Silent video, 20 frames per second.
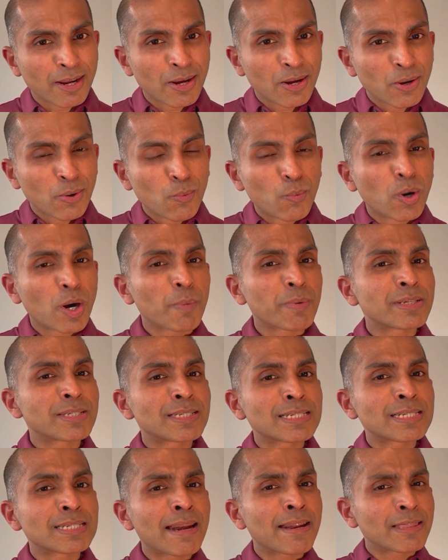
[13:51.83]
where we
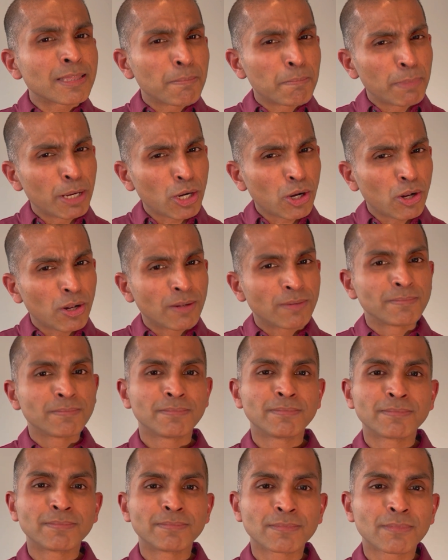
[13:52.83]
stand in the middle.
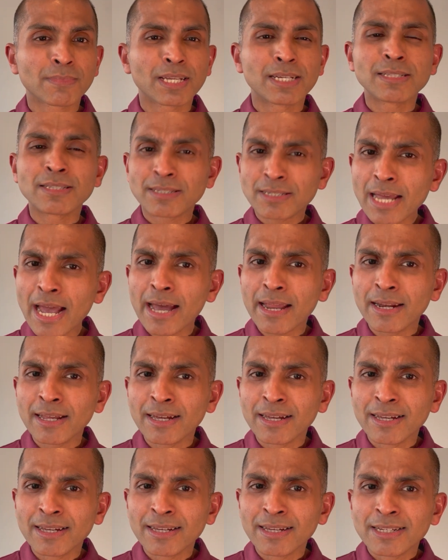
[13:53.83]
Instead,
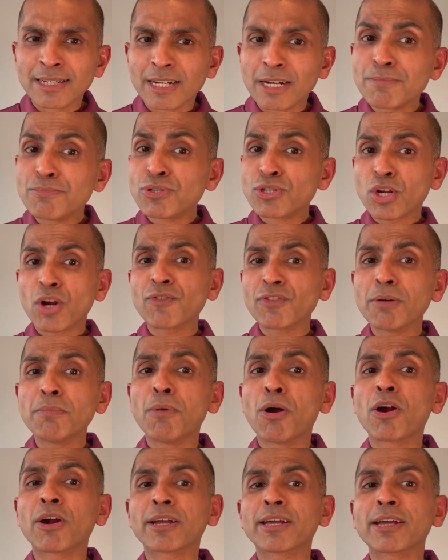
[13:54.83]
observe the
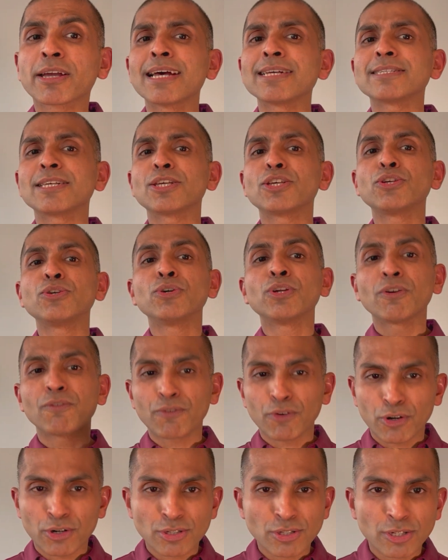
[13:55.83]
market as a
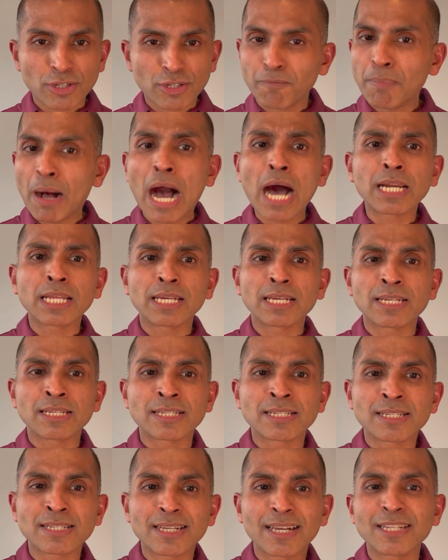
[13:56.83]
universe of
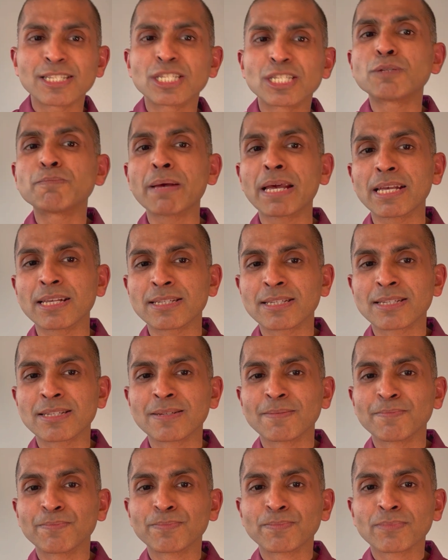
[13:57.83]
bodies and space.
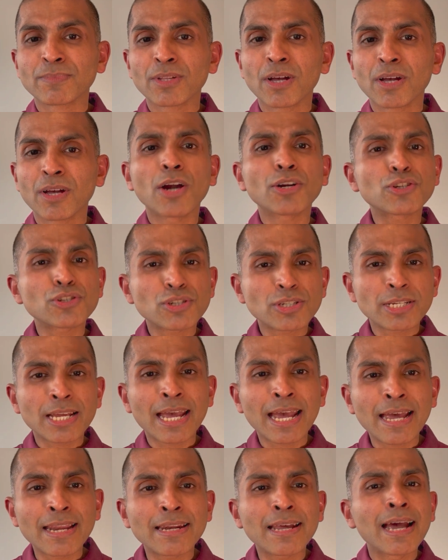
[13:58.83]

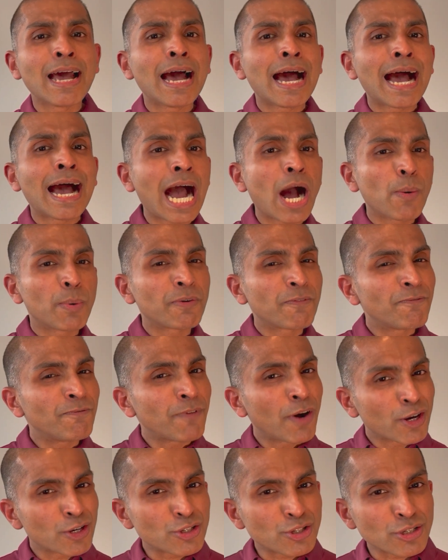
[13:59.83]
Understand how it
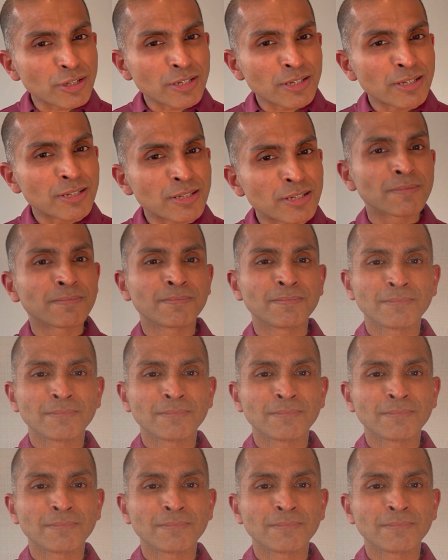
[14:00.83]
functions.